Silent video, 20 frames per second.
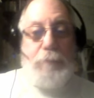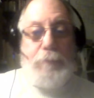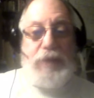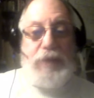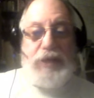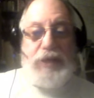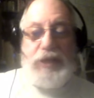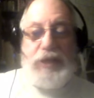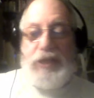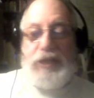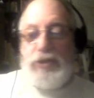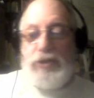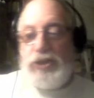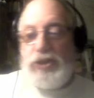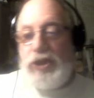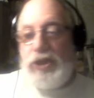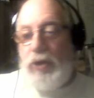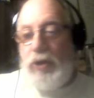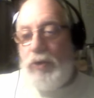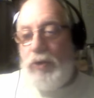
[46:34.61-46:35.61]
but
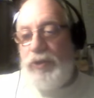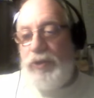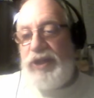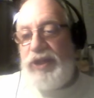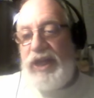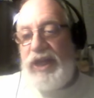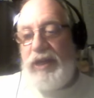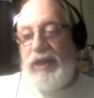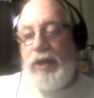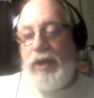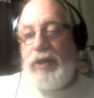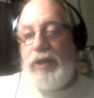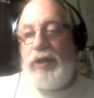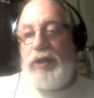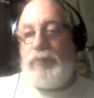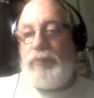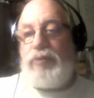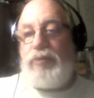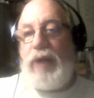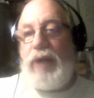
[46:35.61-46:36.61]
here's the whole thing.
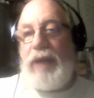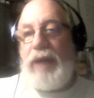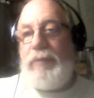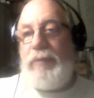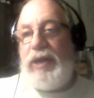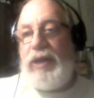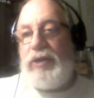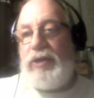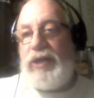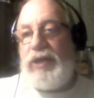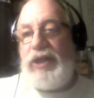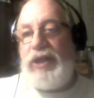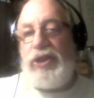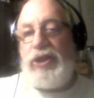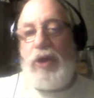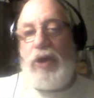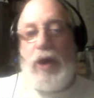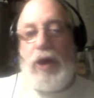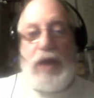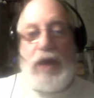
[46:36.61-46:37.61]
The primary
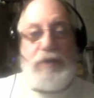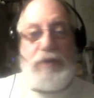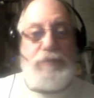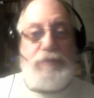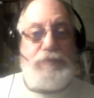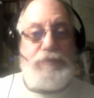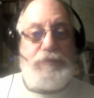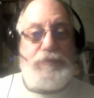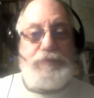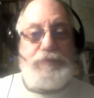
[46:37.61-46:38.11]
thought